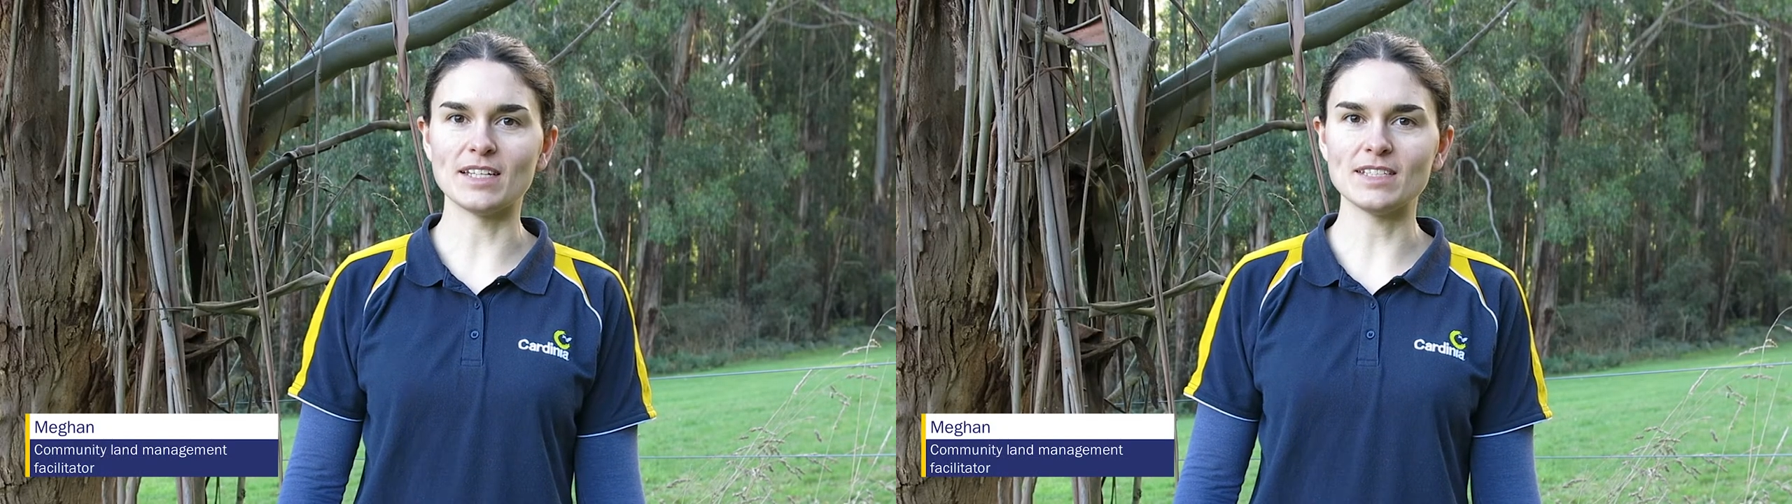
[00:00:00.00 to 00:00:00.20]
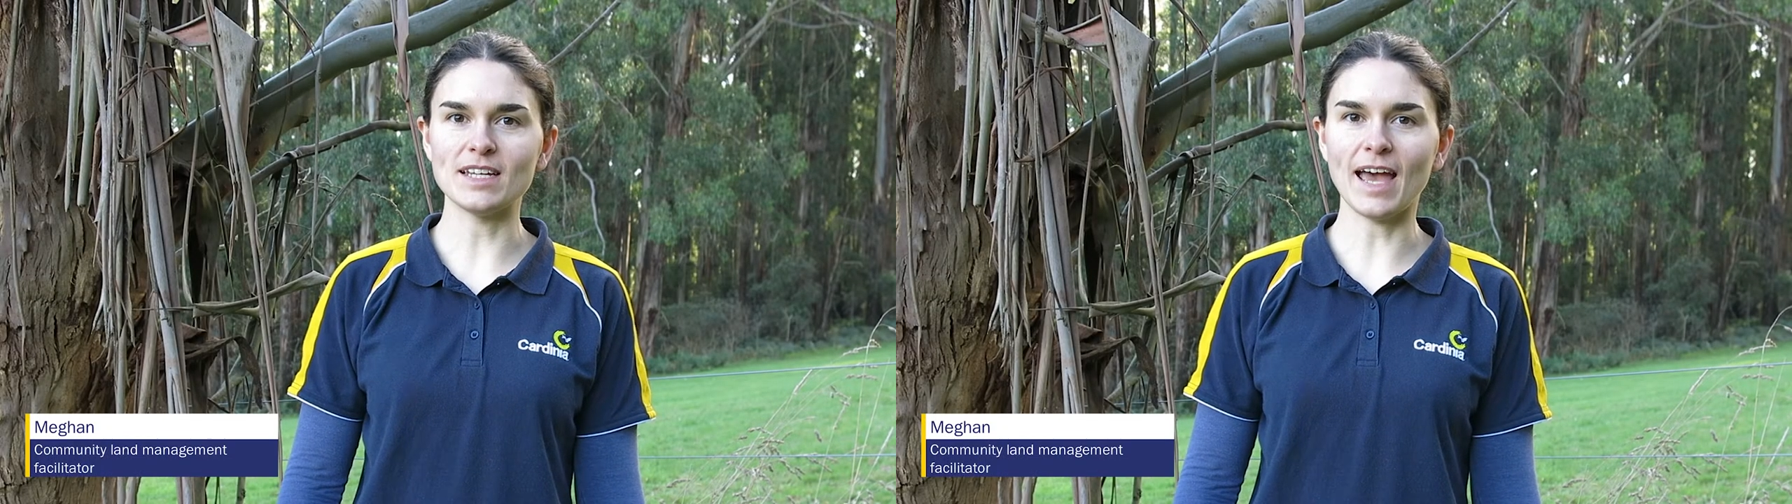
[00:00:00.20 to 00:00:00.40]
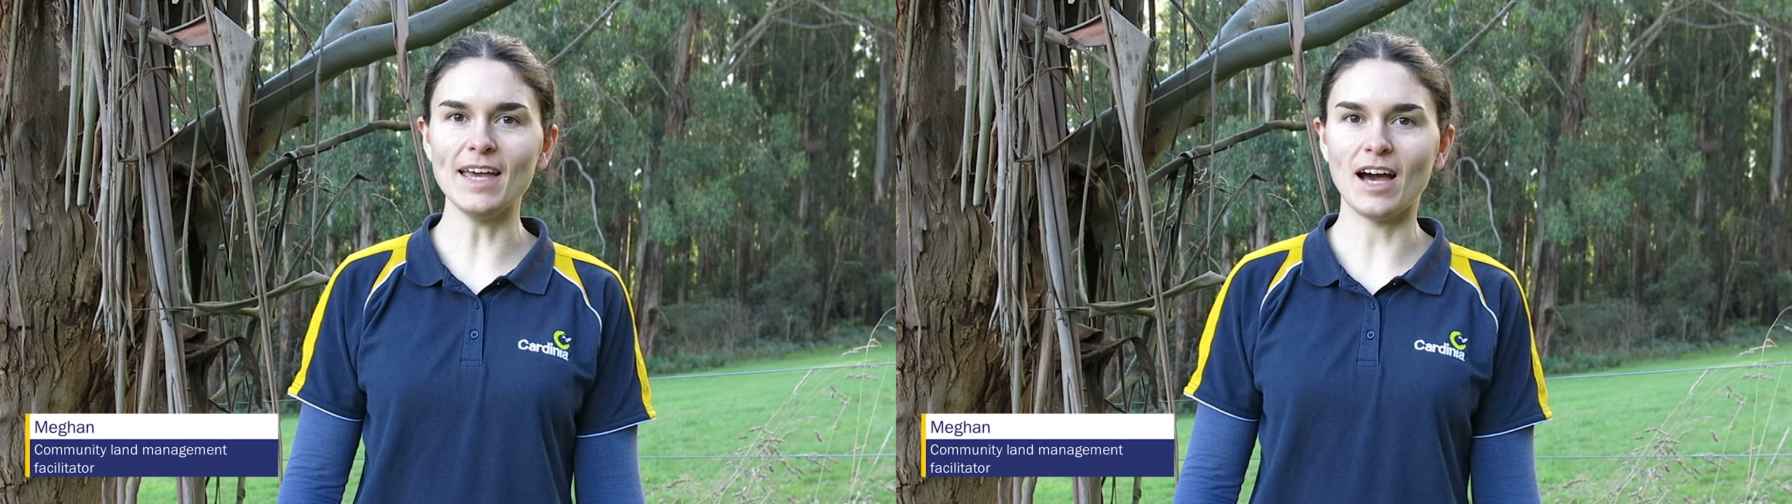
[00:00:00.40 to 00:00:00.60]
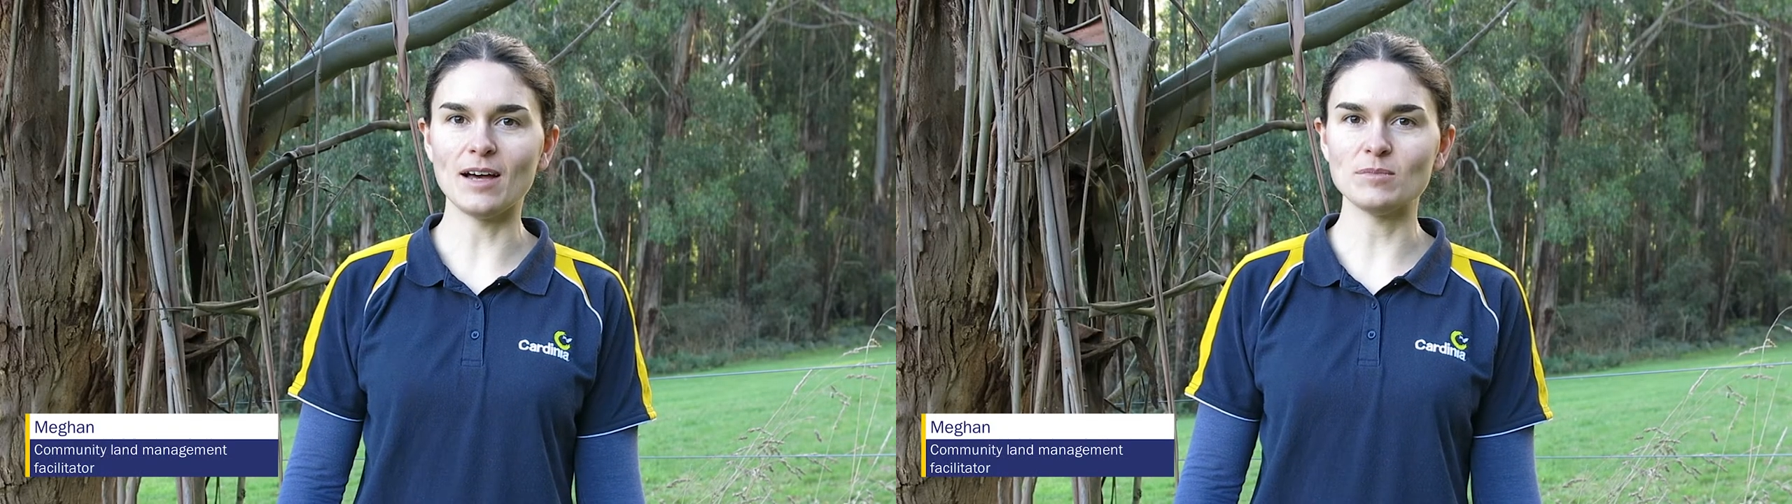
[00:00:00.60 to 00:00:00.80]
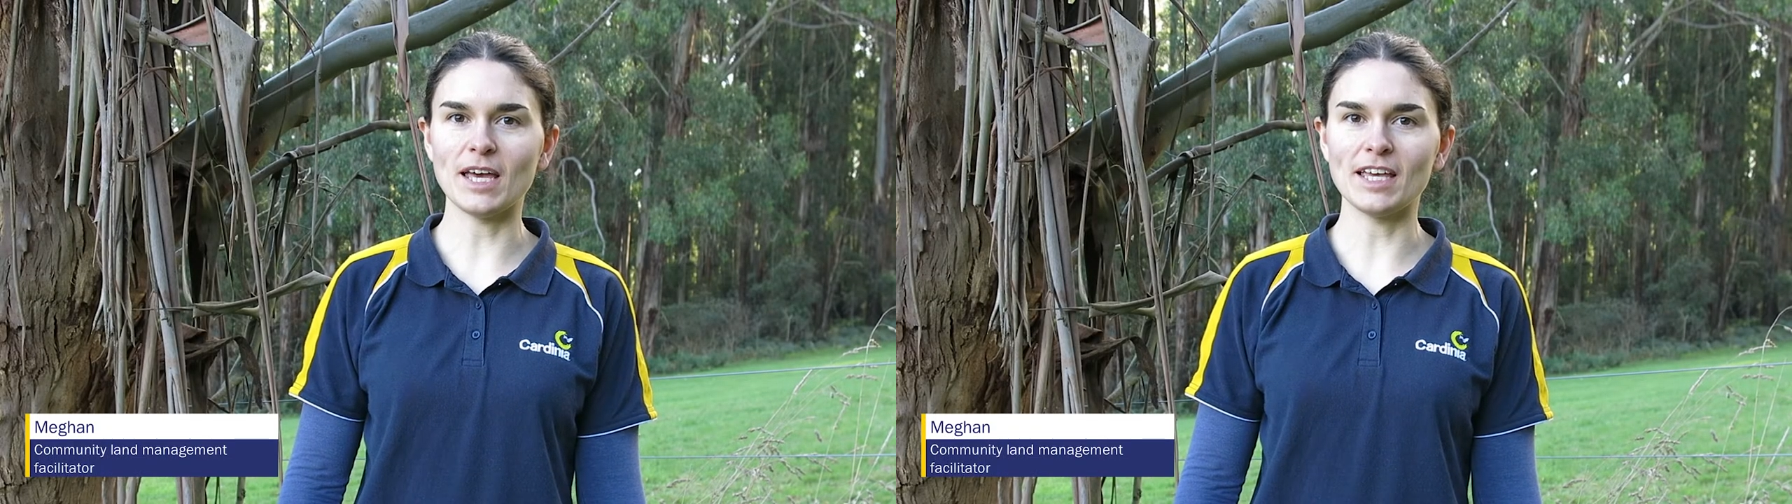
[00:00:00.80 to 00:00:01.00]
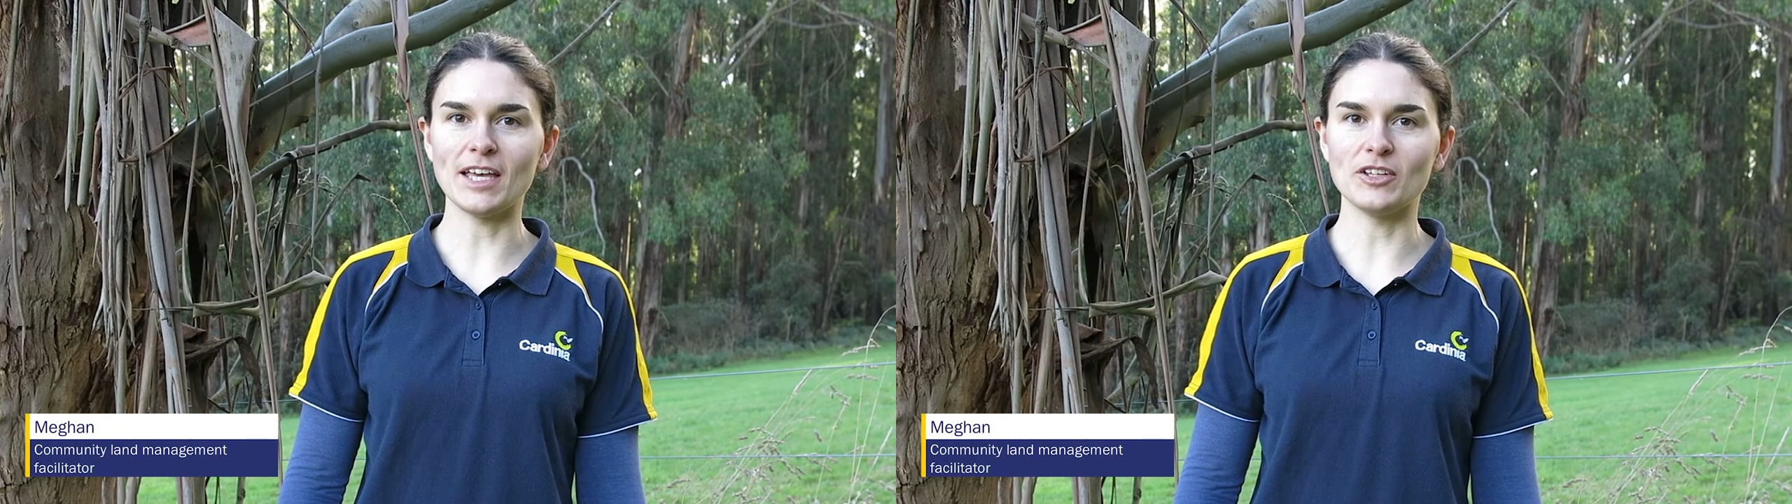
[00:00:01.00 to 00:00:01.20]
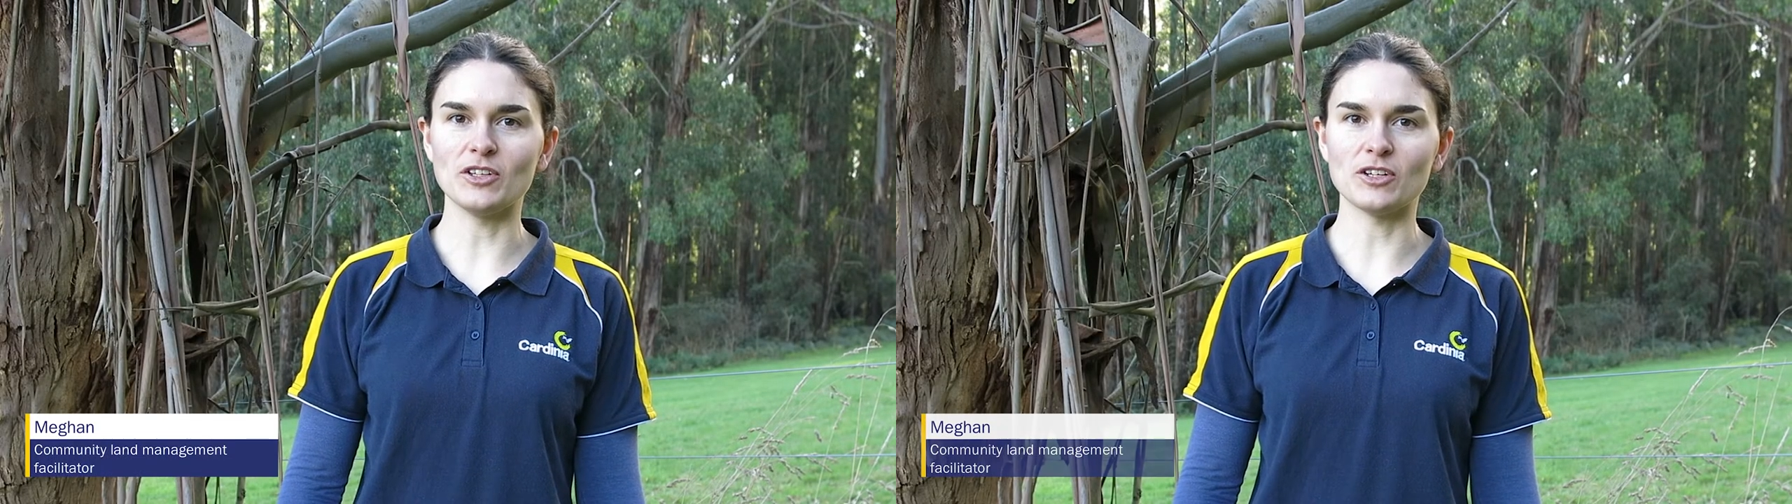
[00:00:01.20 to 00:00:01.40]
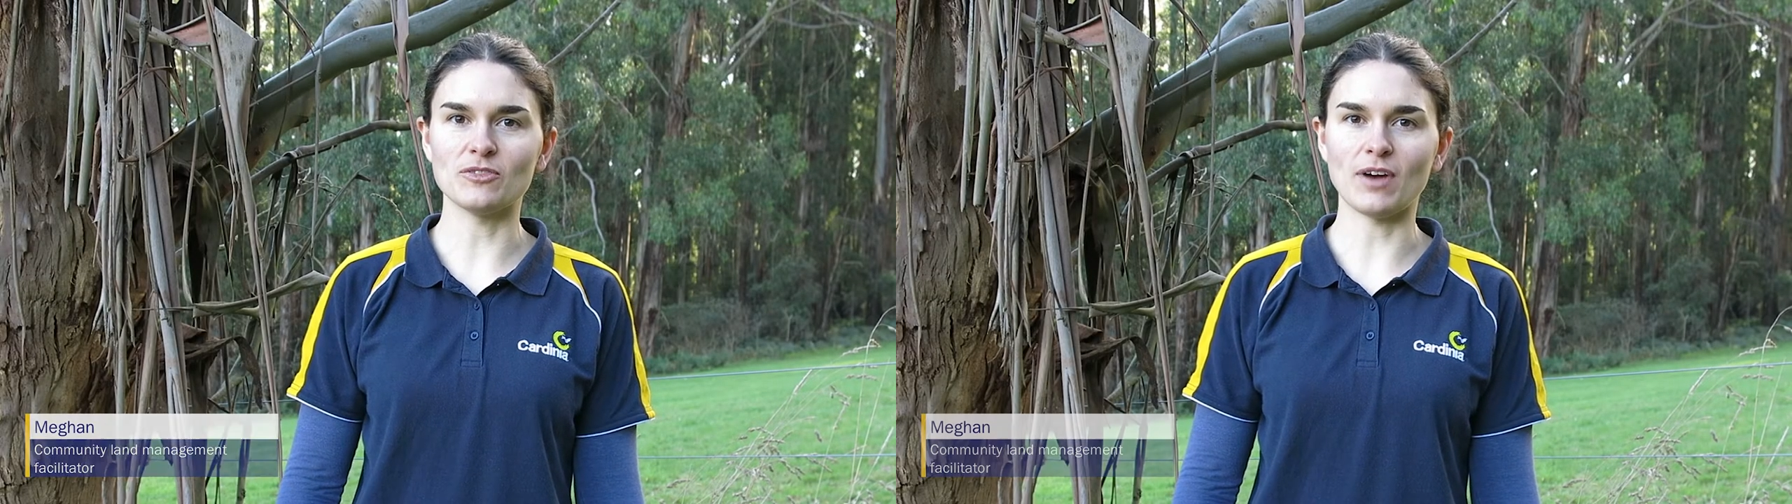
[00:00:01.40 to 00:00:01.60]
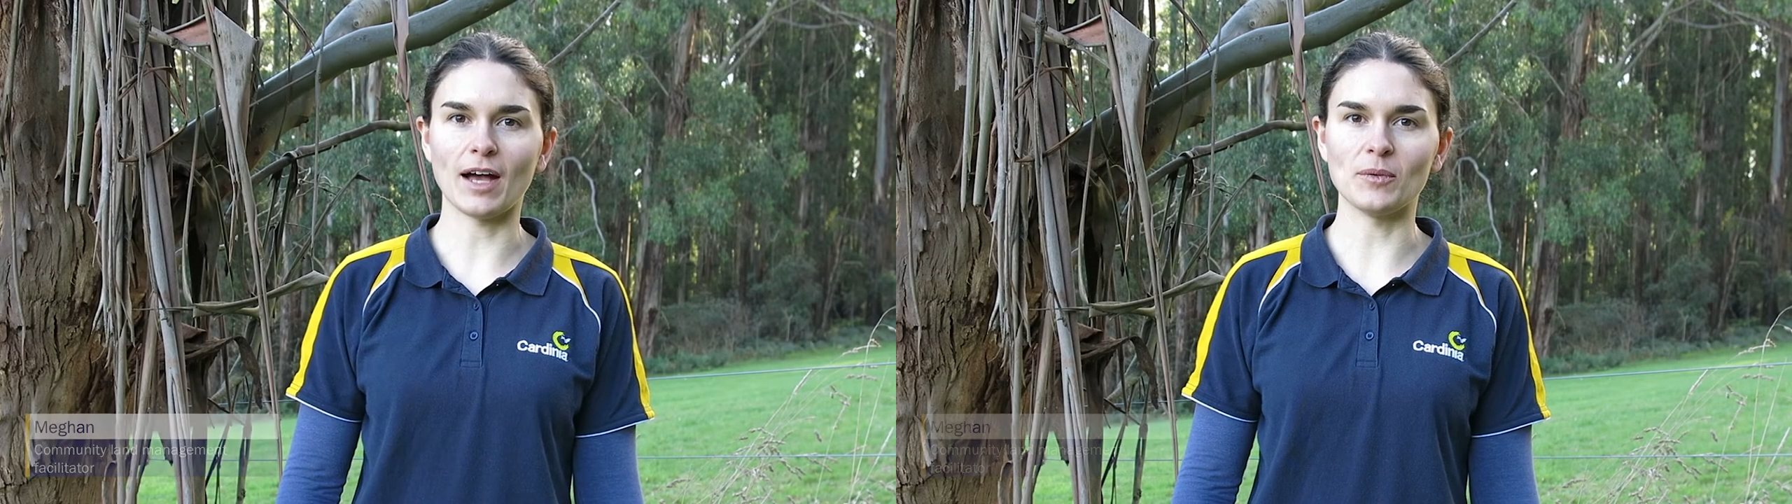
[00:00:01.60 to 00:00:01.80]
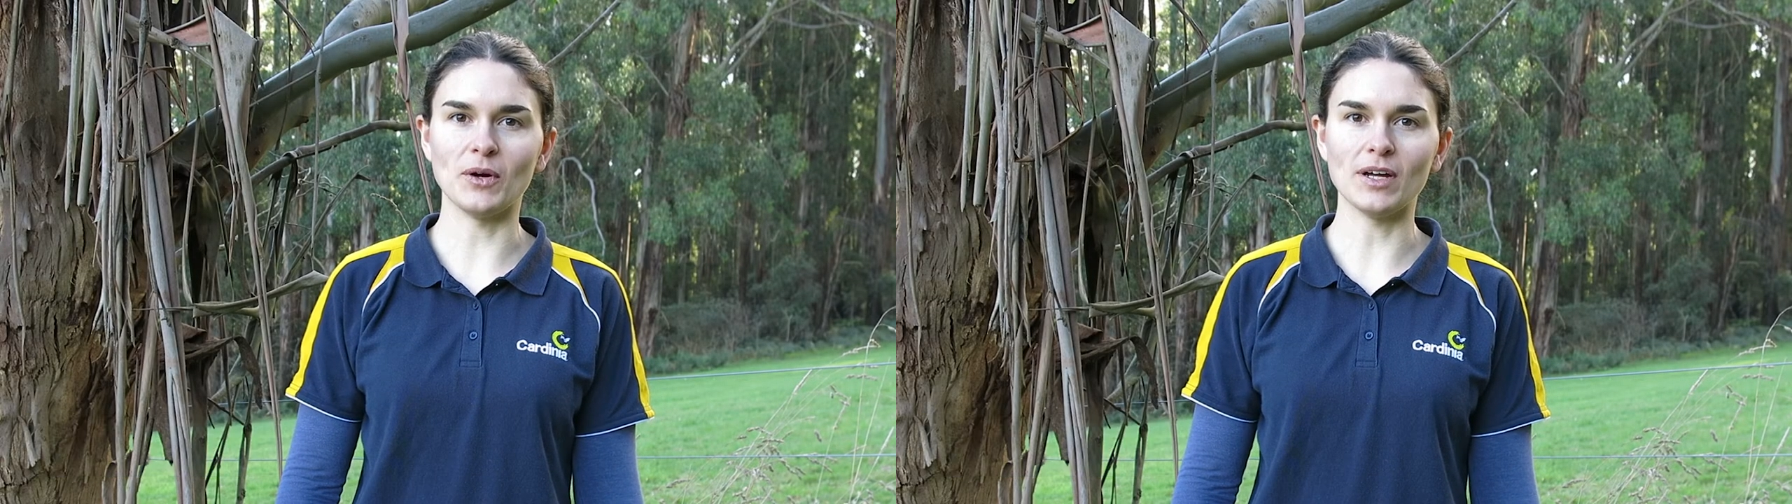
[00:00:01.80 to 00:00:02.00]
and today I'm taking a look at
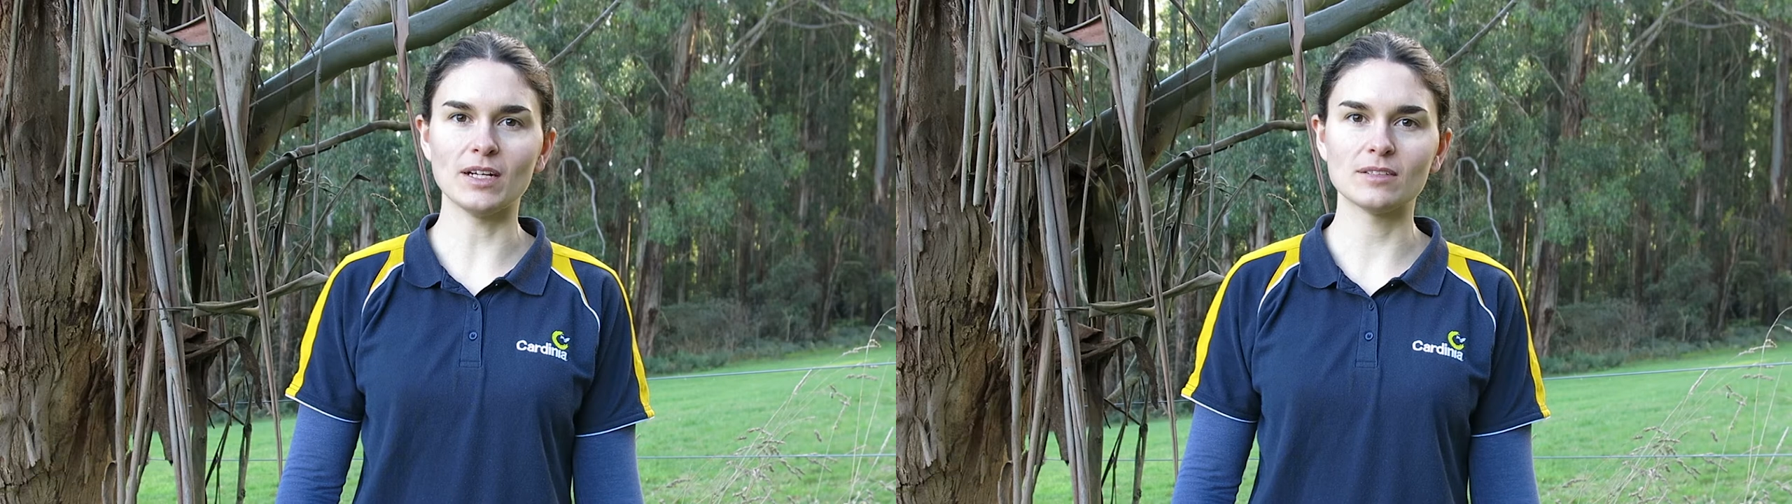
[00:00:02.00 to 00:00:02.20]
ragwort.